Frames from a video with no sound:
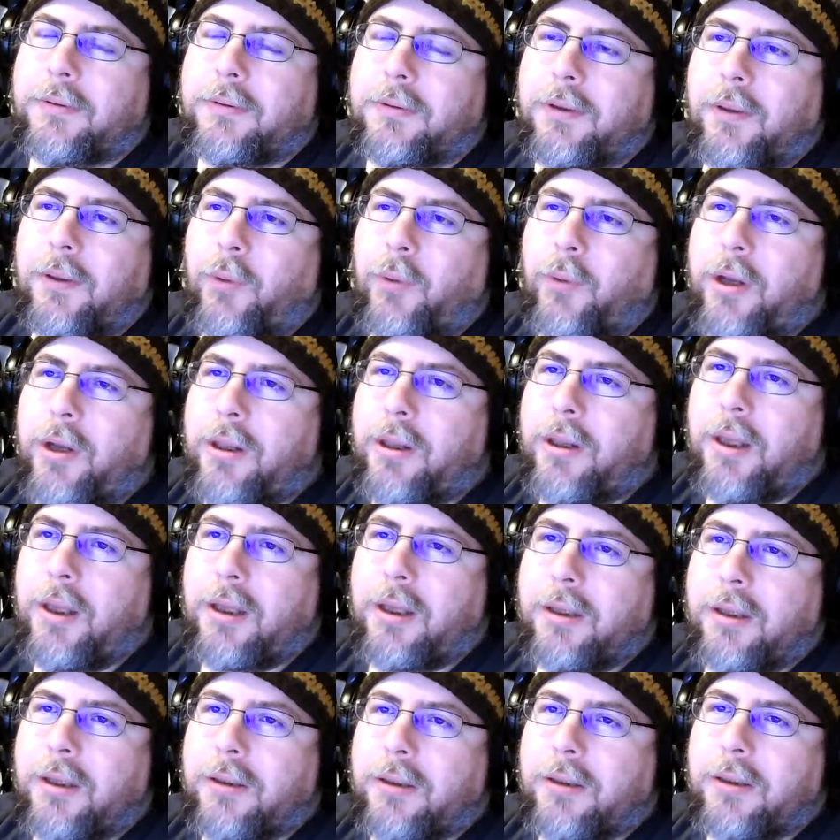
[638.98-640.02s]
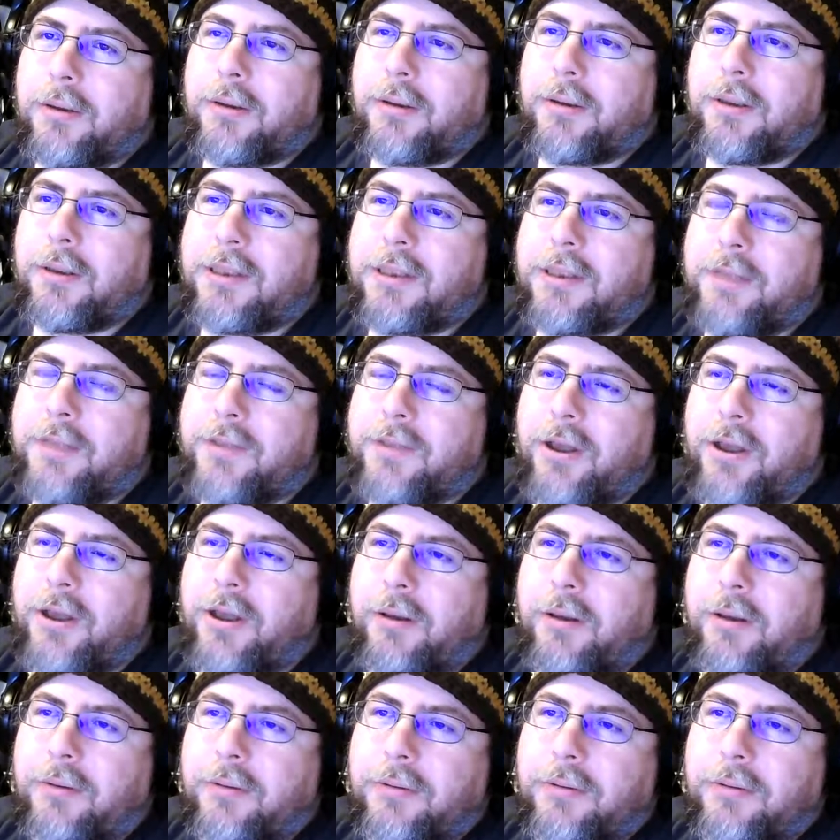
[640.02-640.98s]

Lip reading: What do you think? Seems good.